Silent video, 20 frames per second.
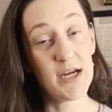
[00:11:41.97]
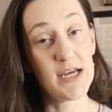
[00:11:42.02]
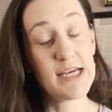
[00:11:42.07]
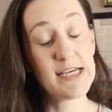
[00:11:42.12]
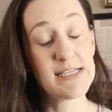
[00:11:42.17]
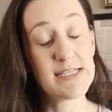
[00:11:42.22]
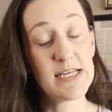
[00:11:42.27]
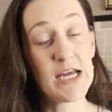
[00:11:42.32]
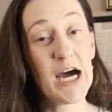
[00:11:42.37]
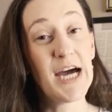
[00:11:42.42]

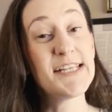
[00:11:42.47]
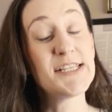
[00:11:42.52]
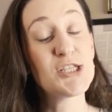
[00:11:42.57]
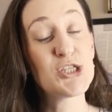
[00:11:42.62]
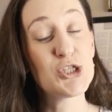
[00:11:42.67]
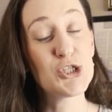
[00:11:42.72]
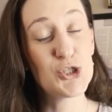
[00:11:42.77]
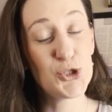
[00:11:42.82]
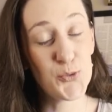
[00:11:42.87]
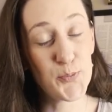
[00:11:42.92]
He's not
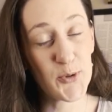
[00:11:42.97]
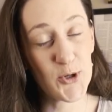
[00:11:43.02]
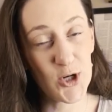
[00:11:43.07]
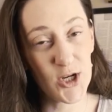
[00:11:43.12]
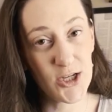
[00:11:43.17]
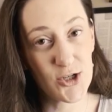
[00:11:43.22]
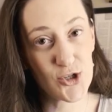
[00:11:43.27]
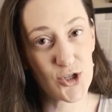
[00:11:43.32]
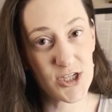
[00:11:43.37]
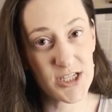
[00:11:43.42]
super
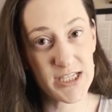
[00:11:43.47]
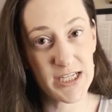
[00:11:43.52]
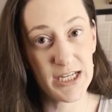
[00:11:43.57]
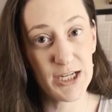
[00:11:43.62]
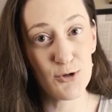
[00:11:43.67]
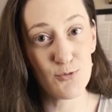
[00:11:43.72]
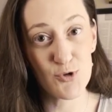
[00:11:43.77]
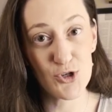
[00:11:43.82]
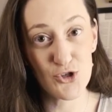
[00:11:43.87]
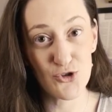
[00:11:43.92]
interested
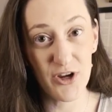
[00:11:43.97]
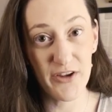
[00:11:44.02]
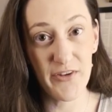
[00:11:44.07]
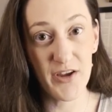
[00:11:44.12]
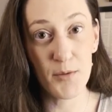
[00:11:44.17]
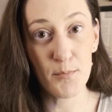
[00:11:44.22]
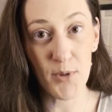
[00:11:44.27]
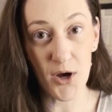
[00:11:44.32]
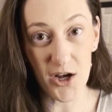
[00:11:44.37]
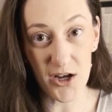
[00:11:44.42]
in
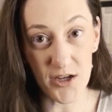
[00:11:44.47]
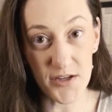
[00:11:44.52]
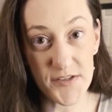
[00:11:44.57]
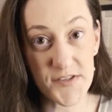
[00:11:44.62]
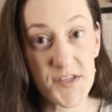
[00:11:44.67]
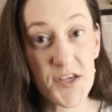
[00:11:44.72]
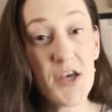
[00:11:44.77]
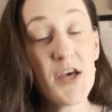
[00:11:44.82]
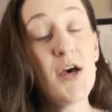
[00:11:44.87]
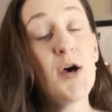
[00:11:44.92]
retrieving
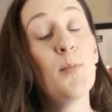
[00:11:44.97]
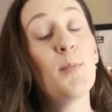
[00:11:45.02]
balls,